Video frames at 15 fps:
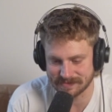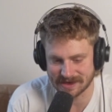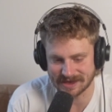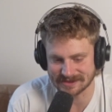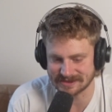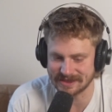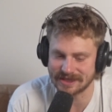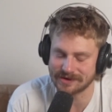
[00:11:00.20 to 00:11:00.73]
but
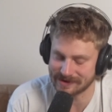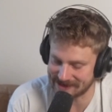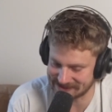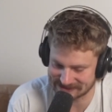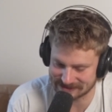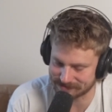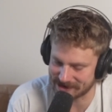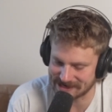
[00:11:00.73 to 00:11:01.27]
also the
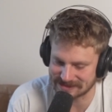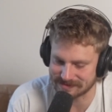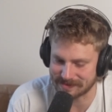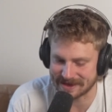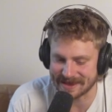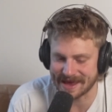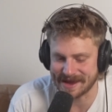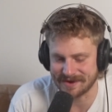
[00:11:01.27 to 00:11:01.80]
greatest surprise of my
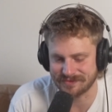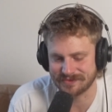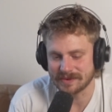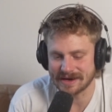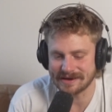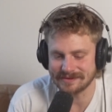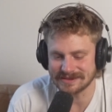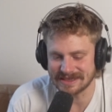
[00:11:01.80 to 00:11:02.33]
life. When
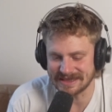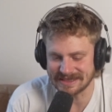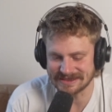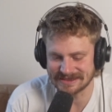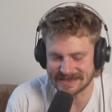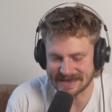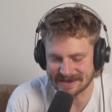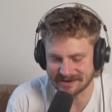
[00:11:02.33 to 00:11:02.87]
I was in the
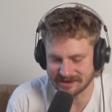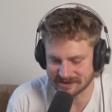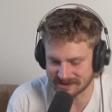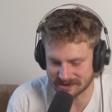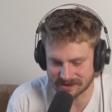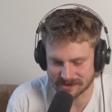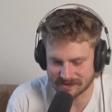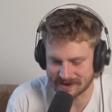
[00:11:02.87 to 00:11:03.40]
second or
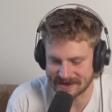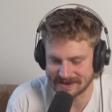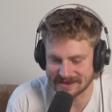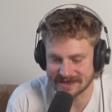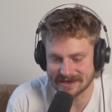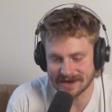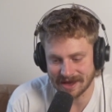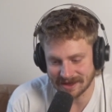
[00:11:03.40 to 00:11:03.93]
third grade, the
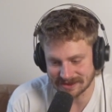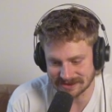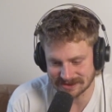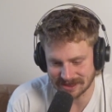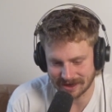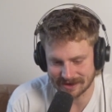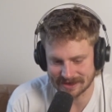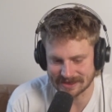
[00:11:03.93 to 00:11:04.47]
nuns
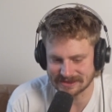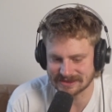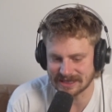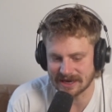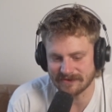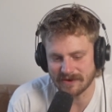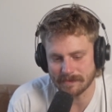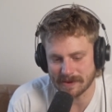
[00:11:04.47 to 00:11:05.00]
taught us that
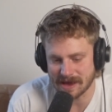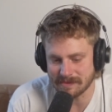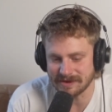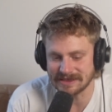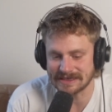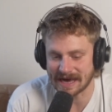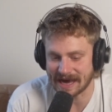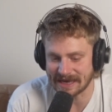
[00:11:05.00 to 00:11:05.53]
if a baby
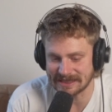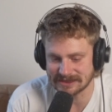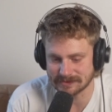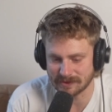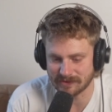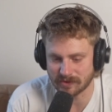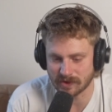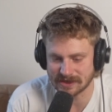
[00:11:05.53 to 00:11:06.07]
dies
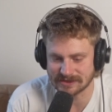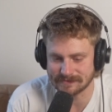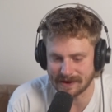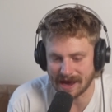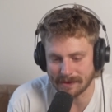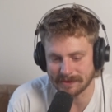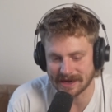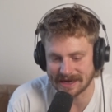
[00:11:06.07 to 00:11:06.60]
before it's
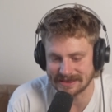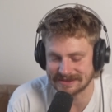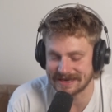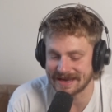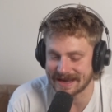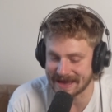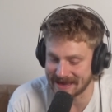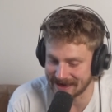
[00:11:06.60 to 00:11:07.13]
baptized,
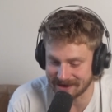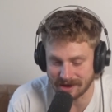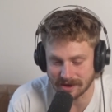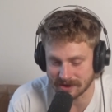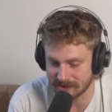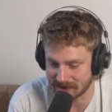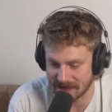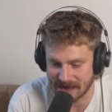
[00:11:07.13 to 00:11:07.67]
it cannot
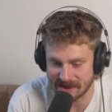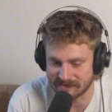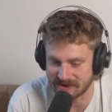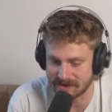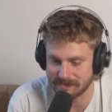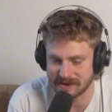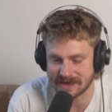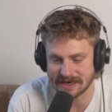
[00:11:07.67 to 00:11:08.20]
go to
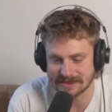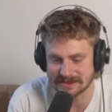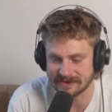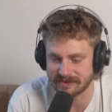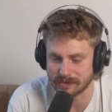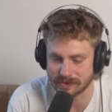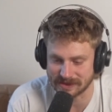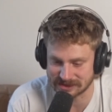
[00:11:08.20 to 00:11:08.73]
heaven because of
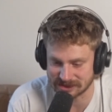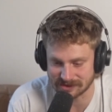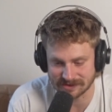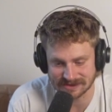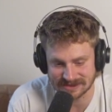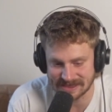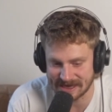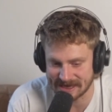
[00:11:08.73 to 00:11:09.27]
original
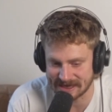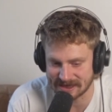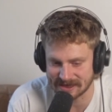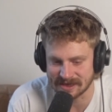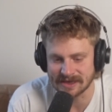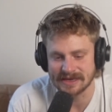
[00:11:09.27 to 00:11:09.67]
sin.